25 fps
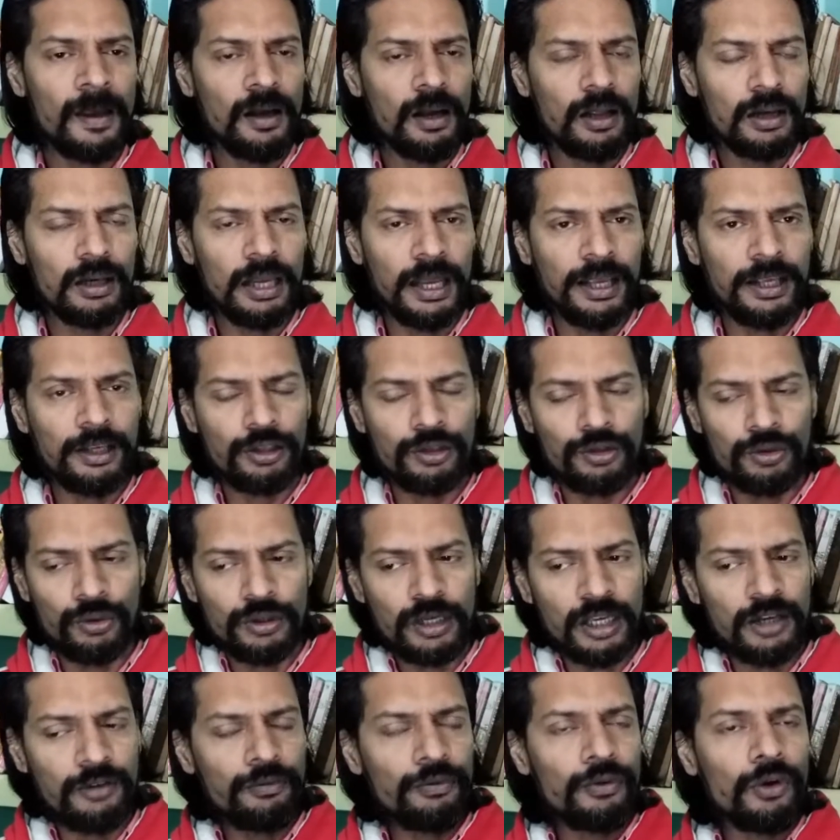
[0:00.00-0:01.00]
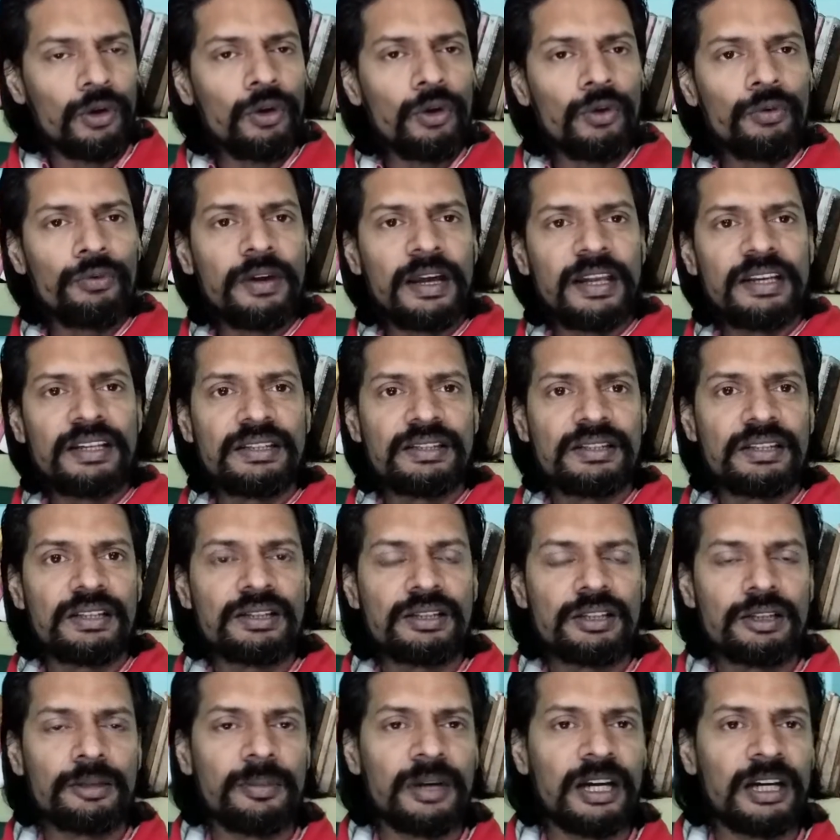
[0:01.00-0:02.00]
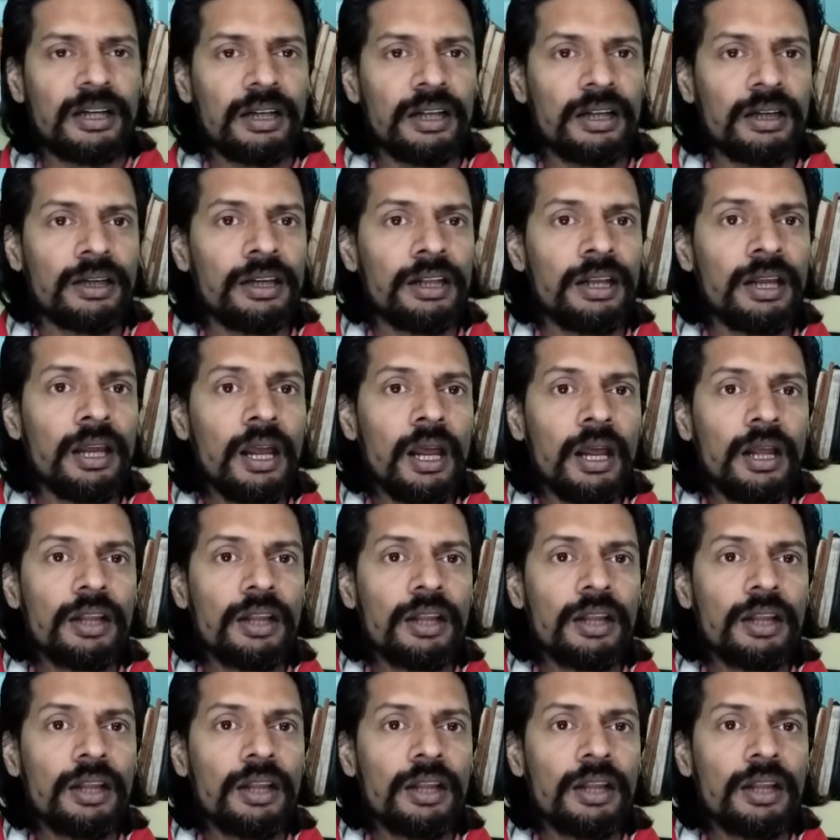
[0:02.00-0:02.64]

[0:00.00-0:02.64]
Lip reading: Like, you can follow very systematically.